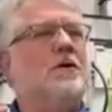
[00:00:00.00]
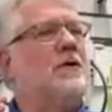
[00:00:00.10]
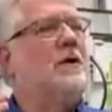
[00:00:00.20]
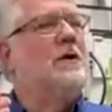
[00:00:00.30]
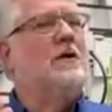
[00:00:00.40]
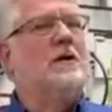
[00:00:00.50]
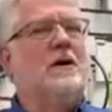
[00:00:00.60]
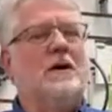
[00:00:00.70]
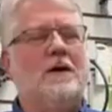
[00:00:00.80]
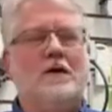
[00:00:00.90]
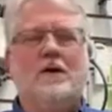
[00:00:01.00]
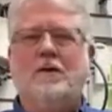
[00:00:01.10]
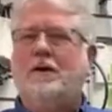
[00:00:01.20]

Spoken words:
you